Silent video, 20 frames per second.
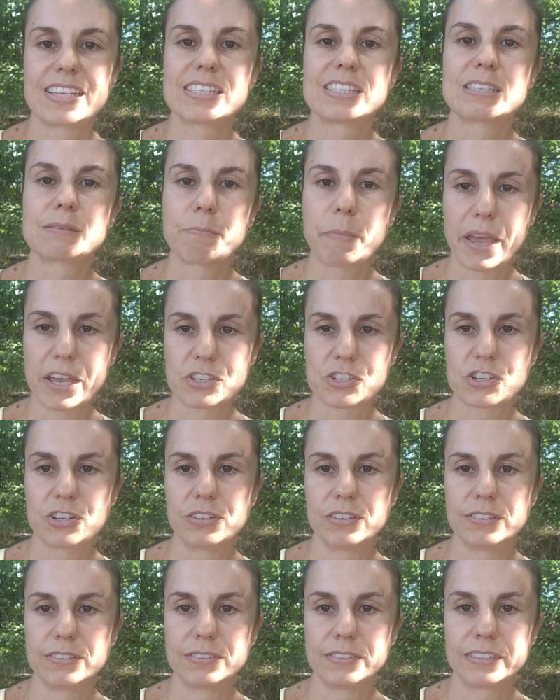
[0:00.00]

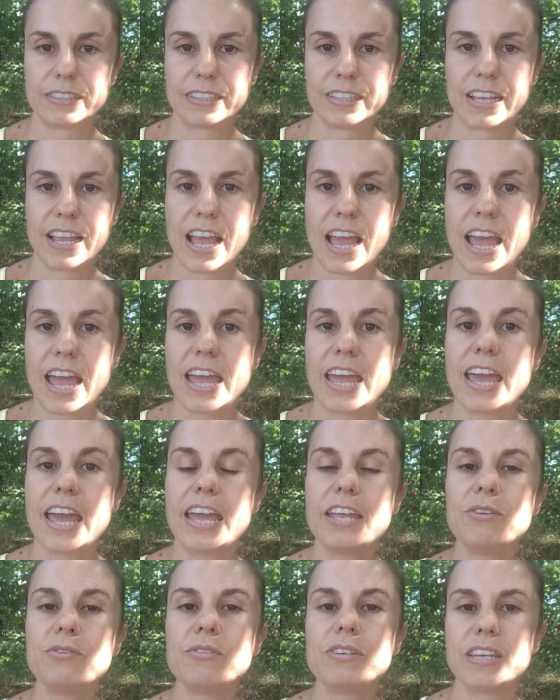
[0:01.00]
special
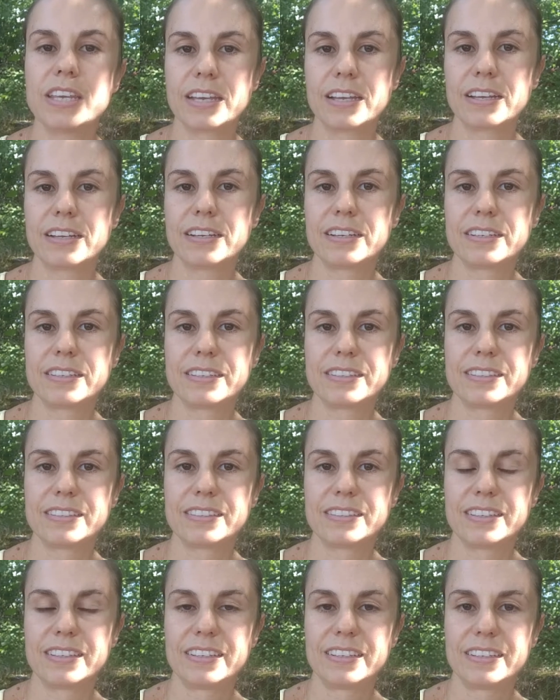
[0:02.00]
and unique.
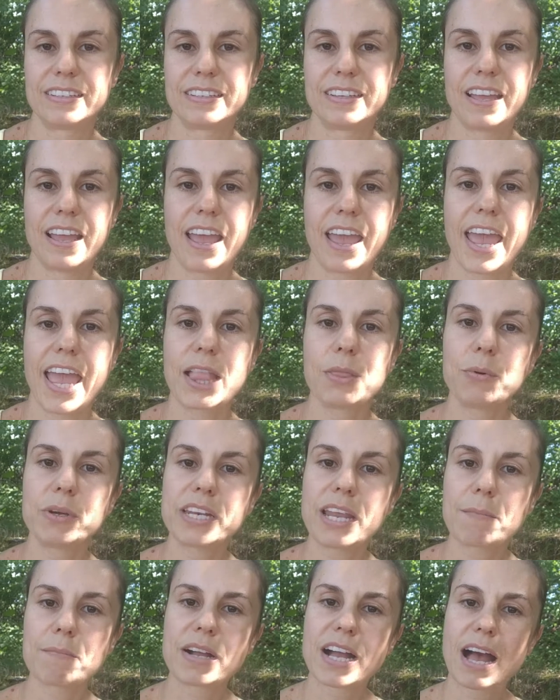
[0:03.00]
And
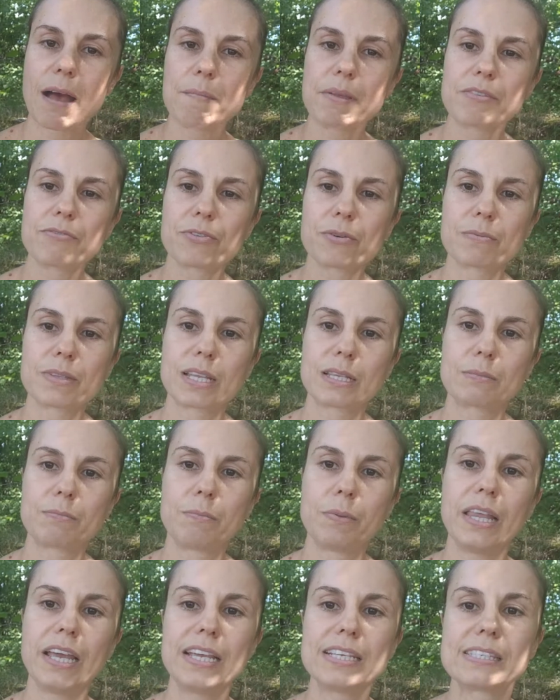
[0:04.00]
when I'm coming from this
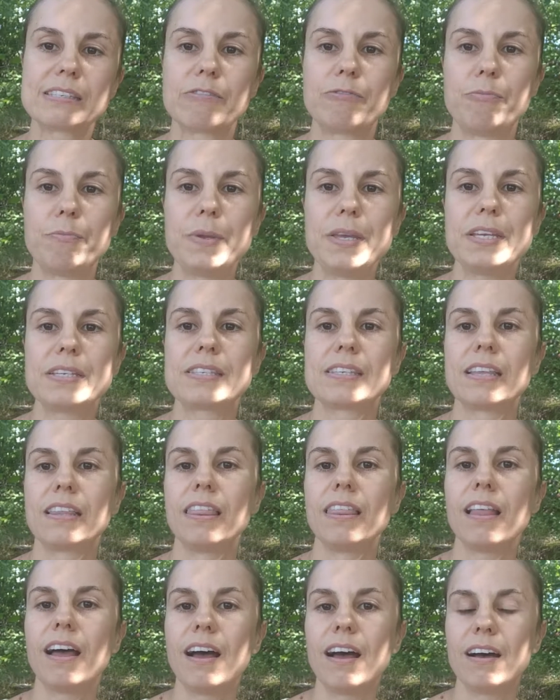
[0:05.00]
place of peace
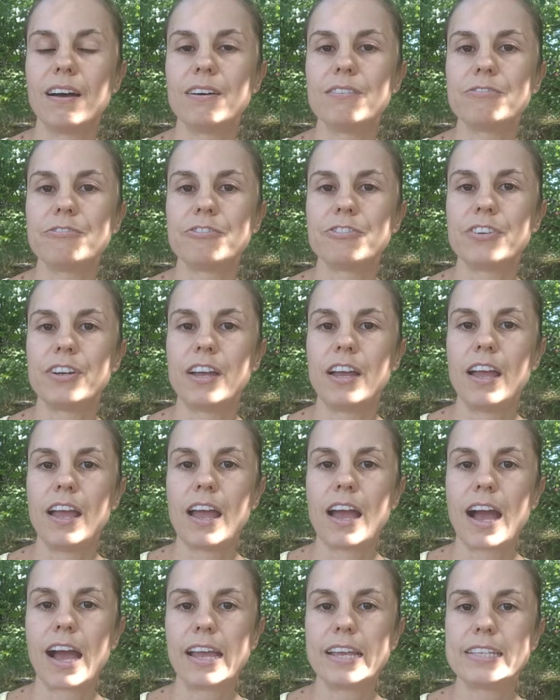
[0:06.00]
and love,
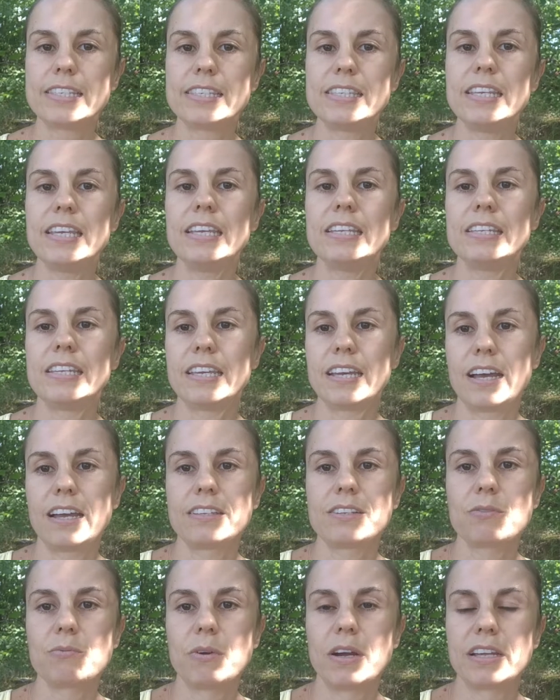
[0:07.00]
I see in the
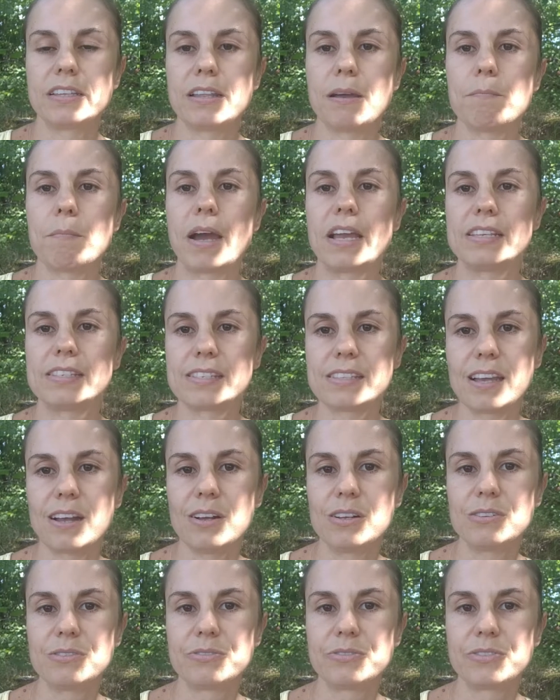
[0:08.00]
other one
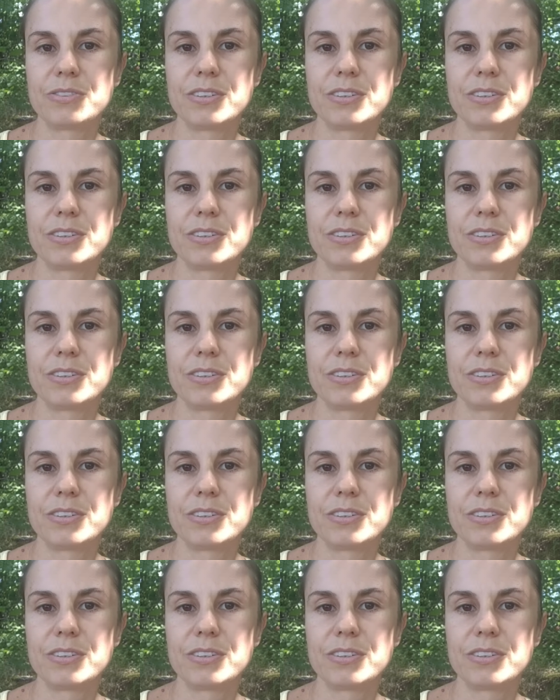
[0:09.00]
myself.